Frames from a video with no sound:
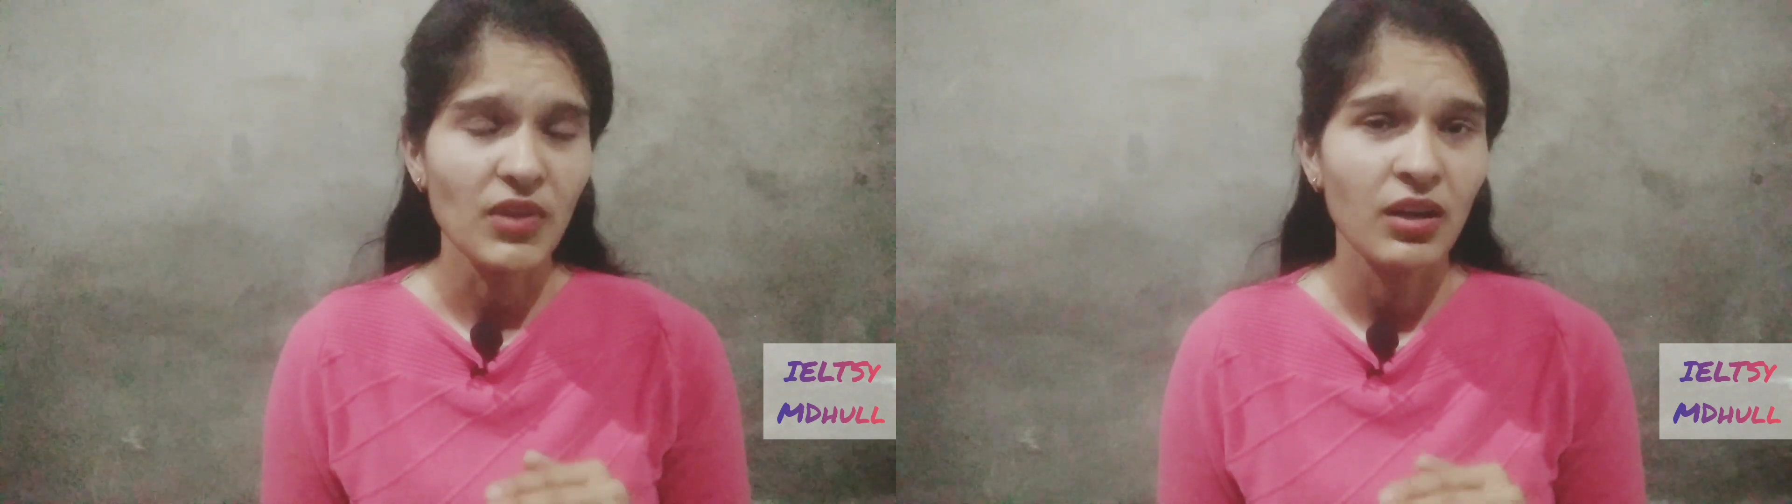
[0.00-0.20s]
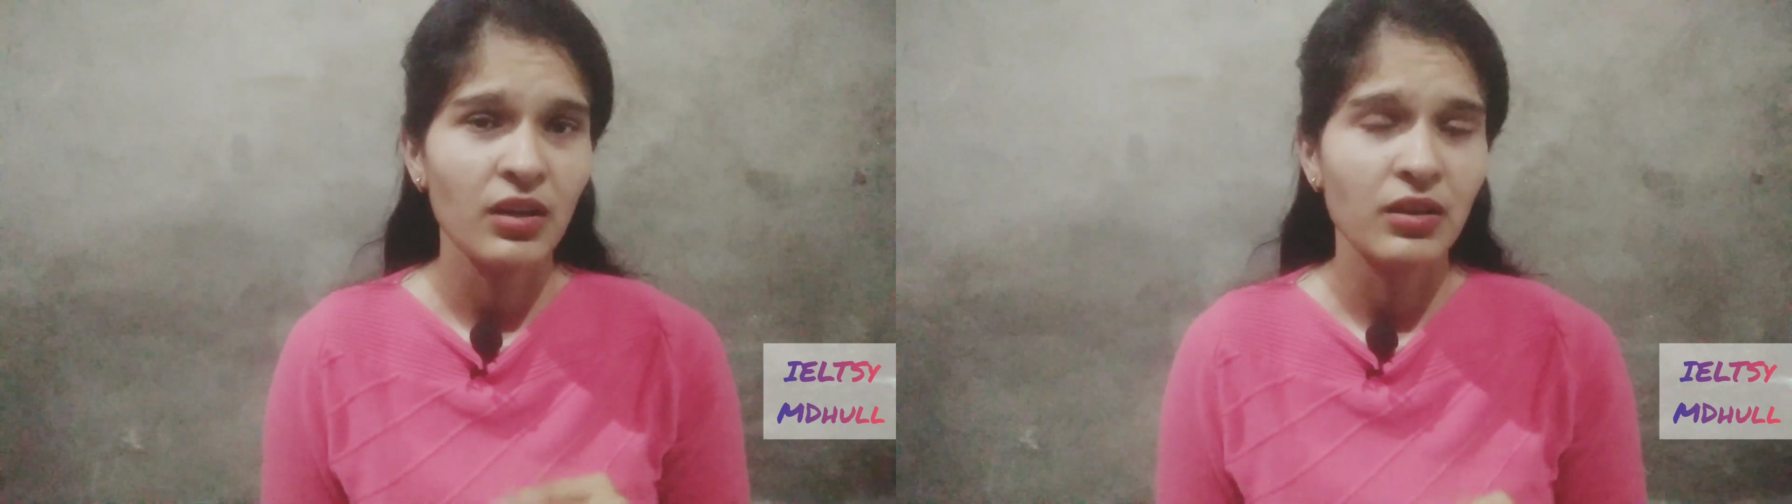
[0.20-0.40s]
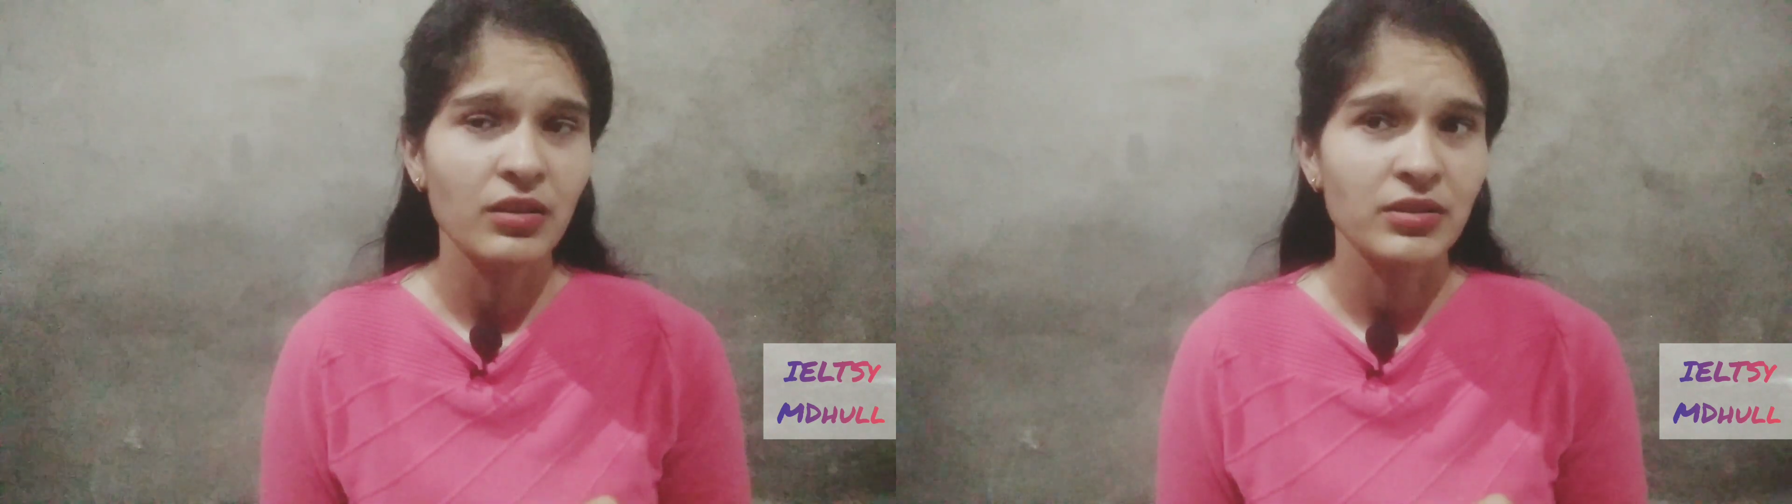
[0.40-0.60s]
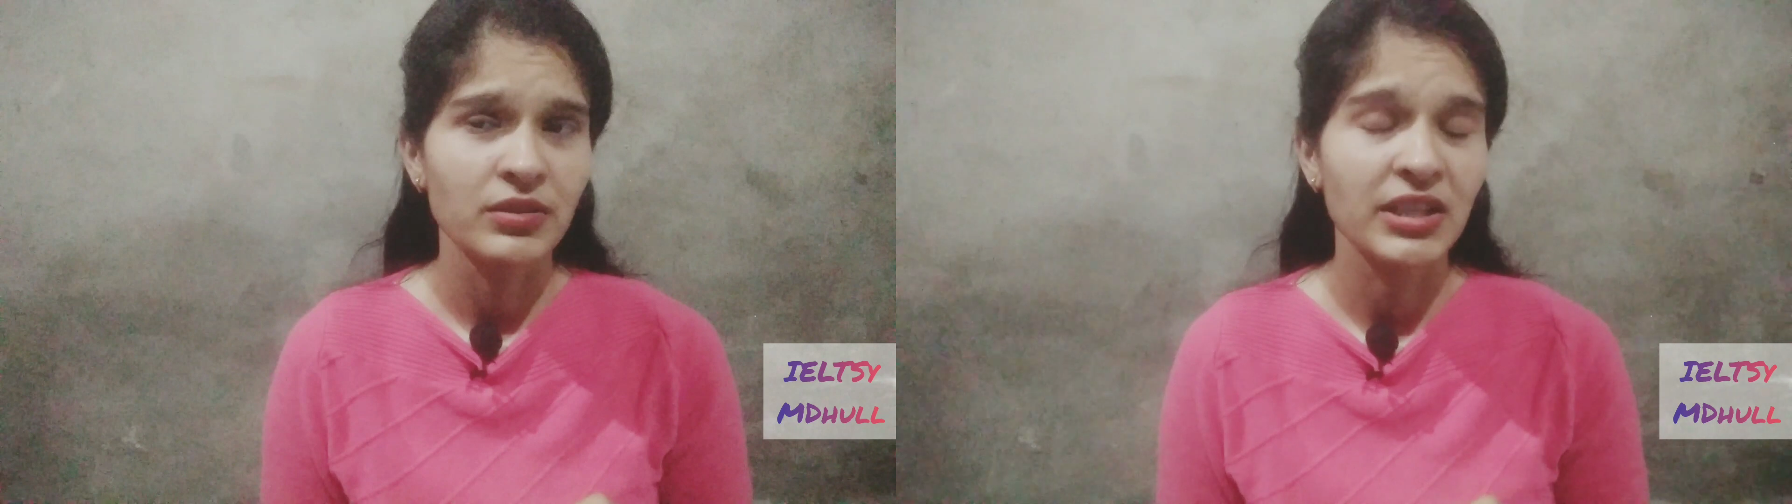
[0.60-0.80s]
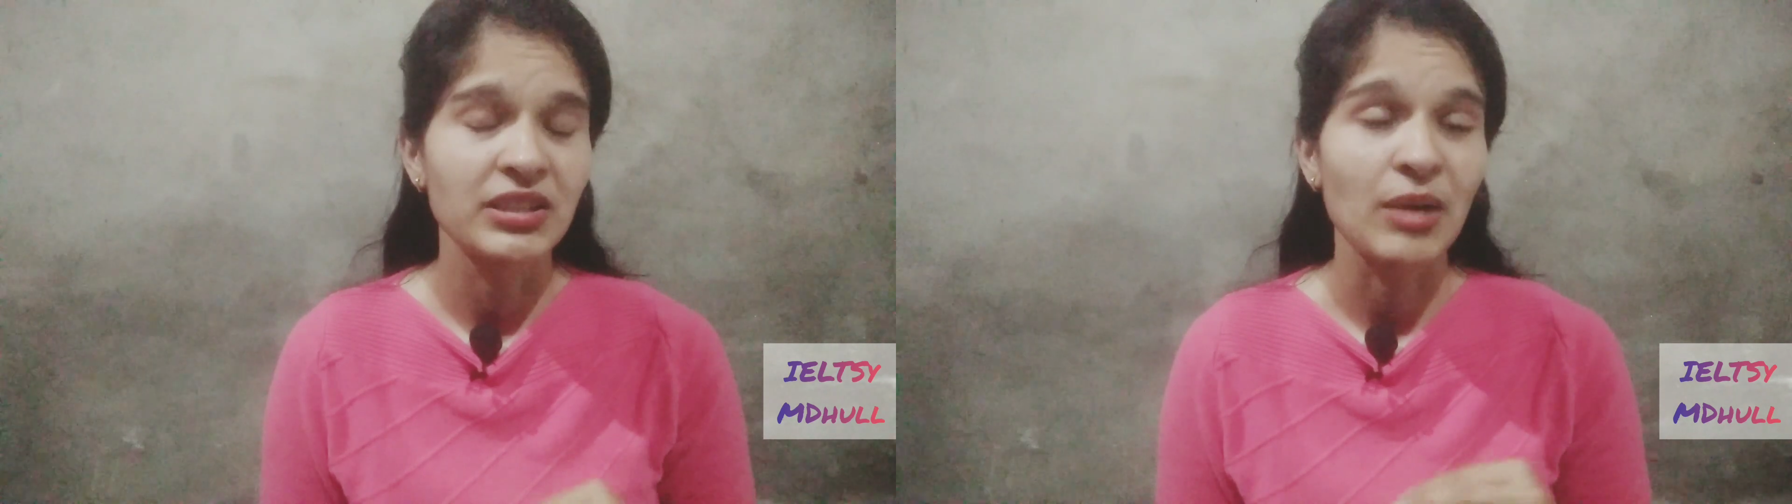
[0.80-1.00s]

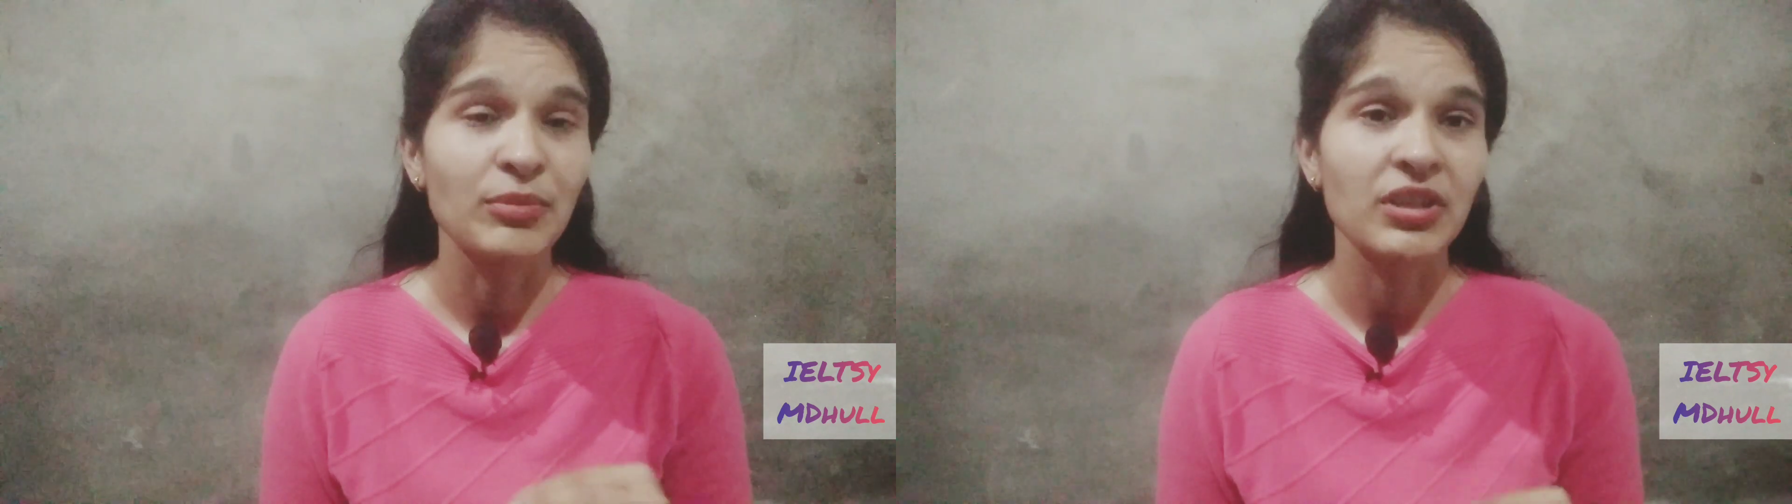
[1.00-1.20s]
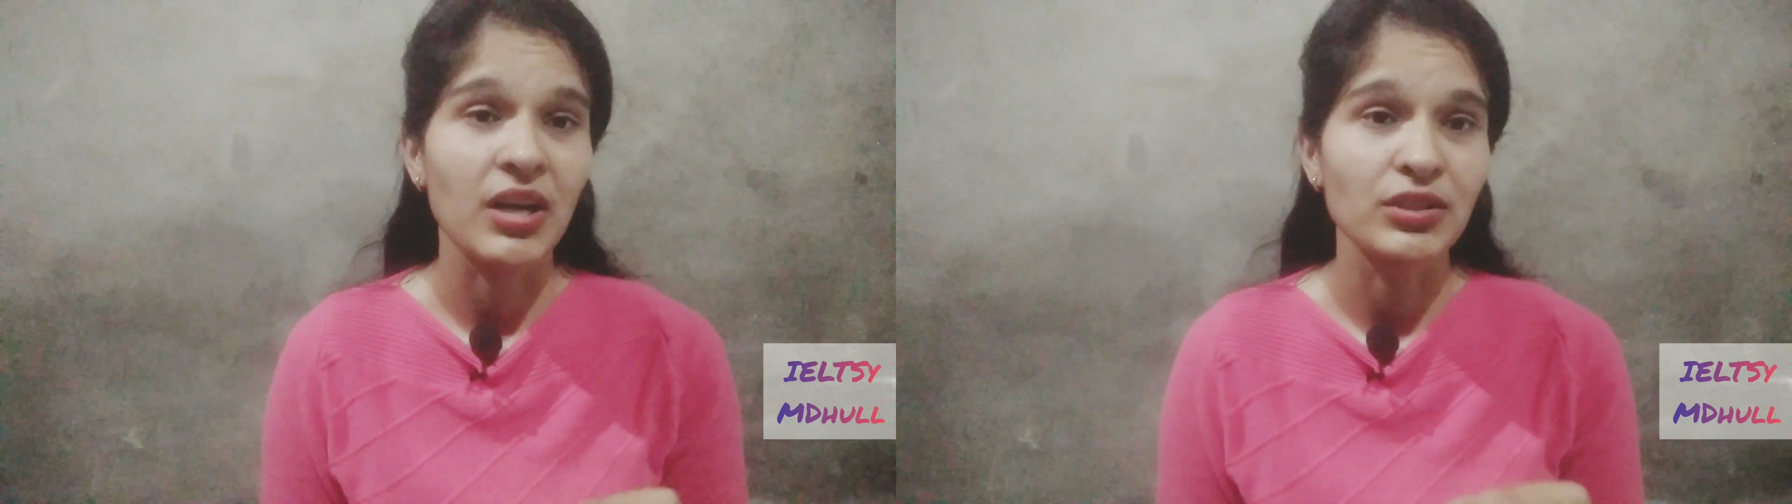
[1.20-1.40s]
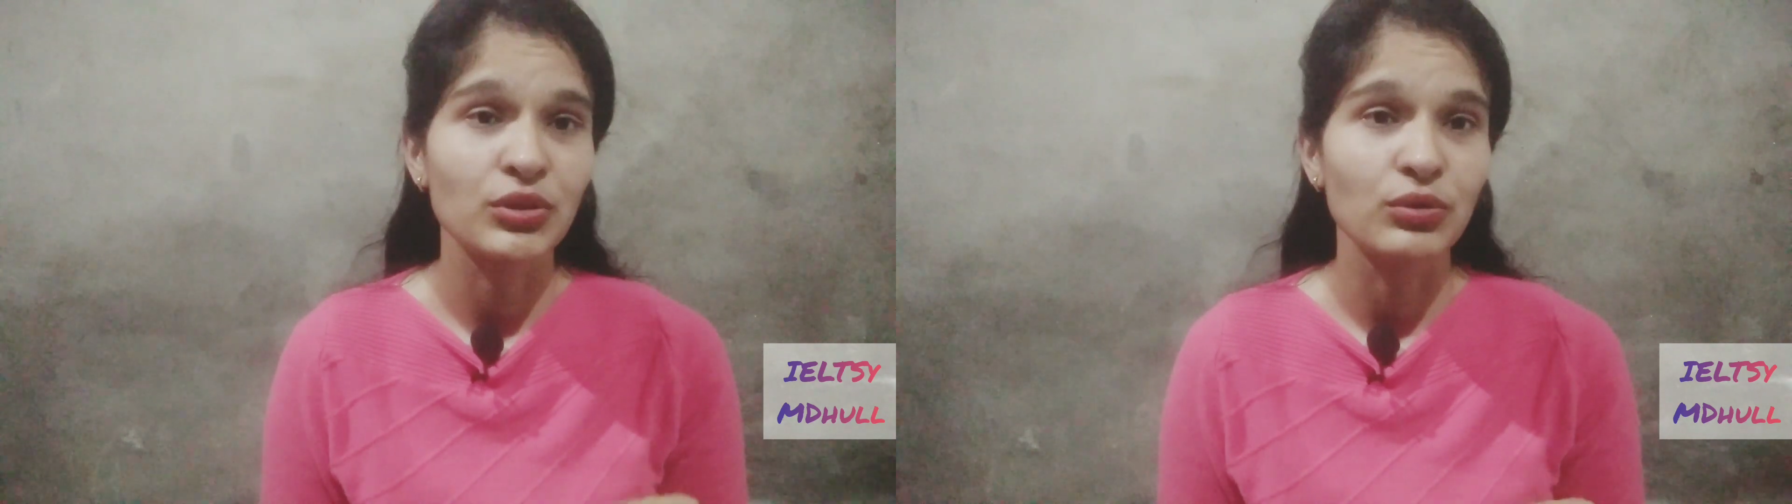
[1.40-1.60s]
the examiner asks